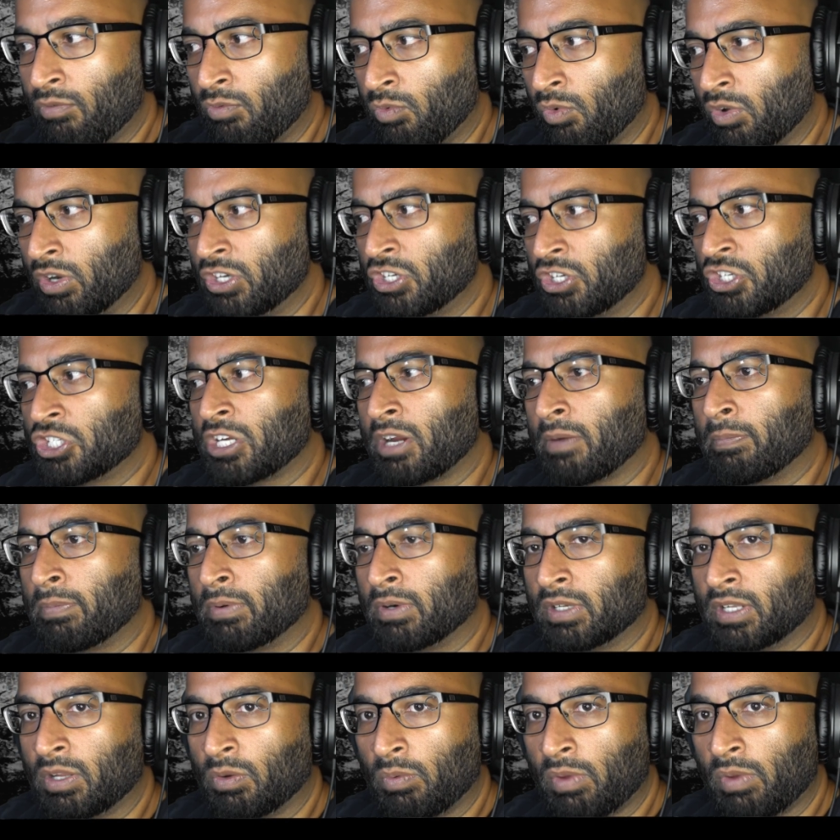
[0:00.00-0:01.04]
one
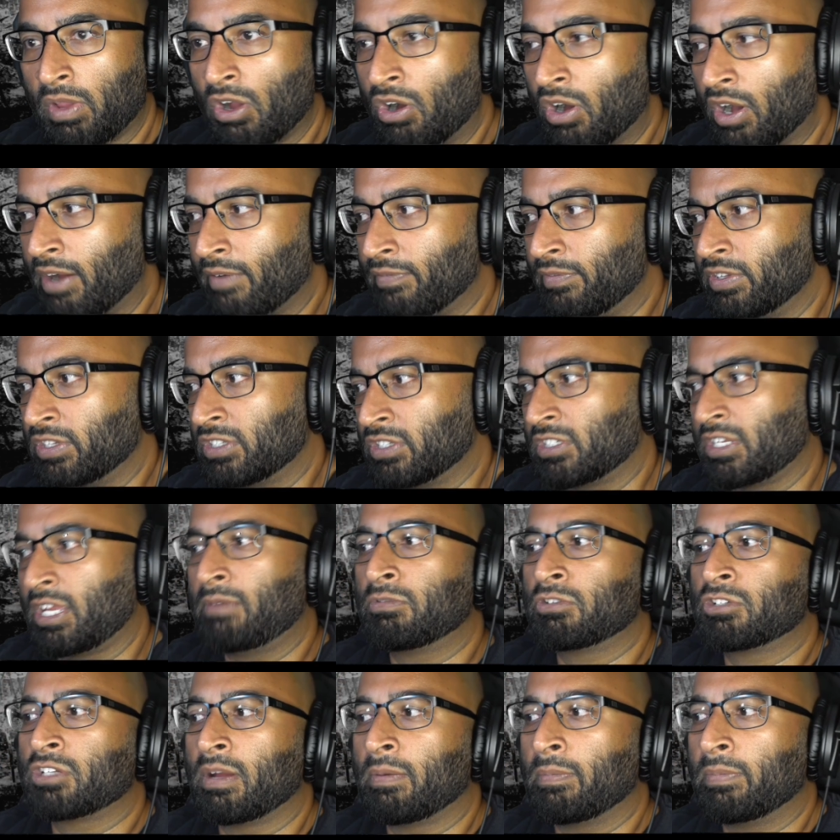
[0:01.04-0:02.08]
shepherd that we all have the same
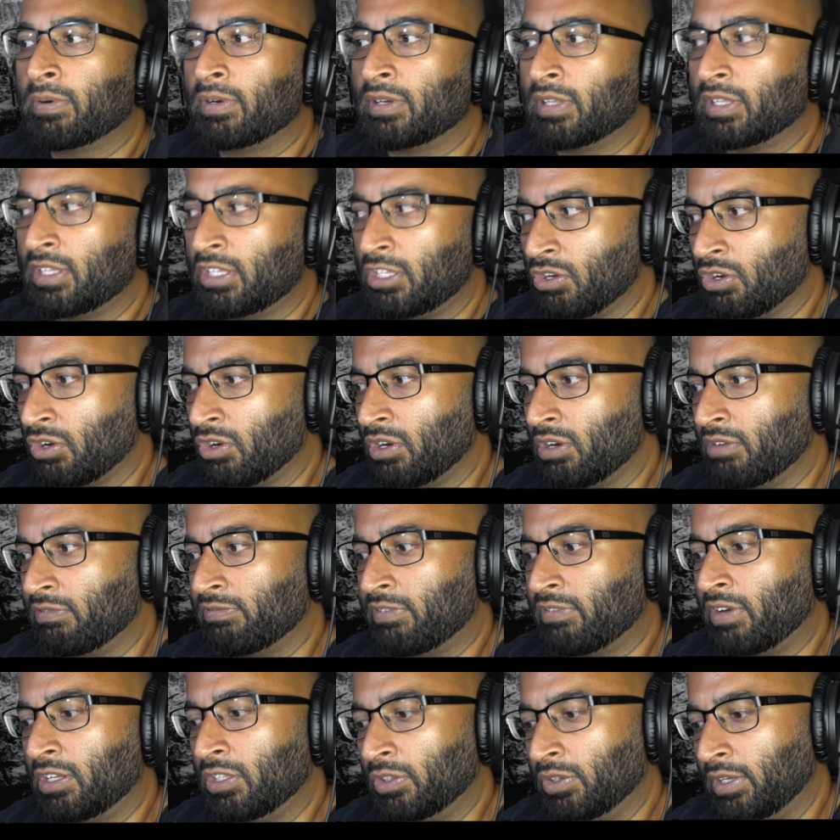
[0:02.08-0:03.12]
shepherd and that you're going to
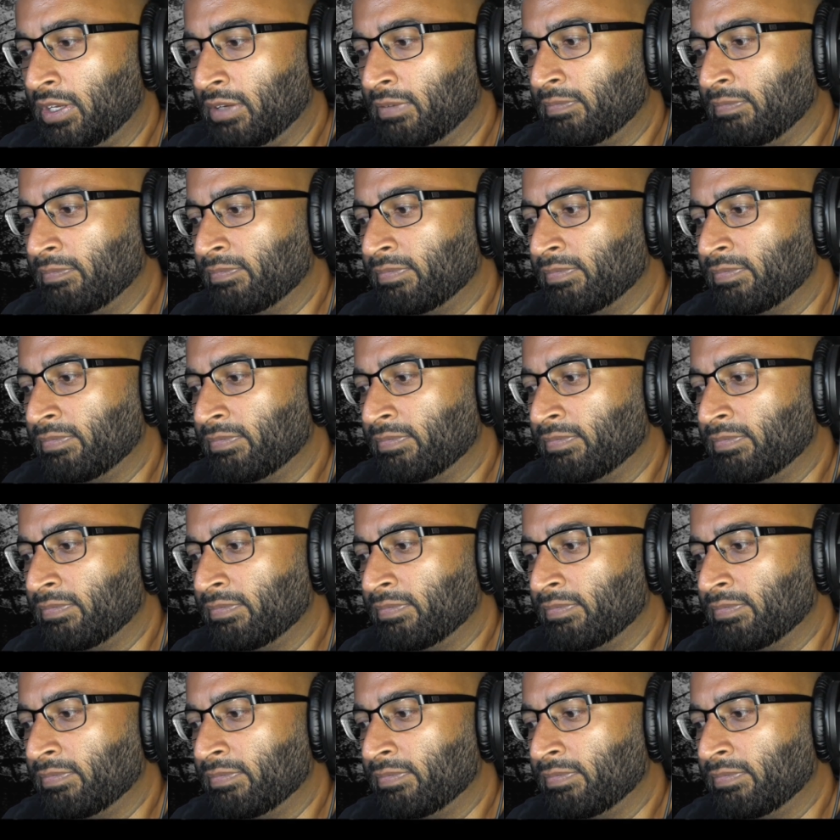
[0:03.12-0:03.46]
follow him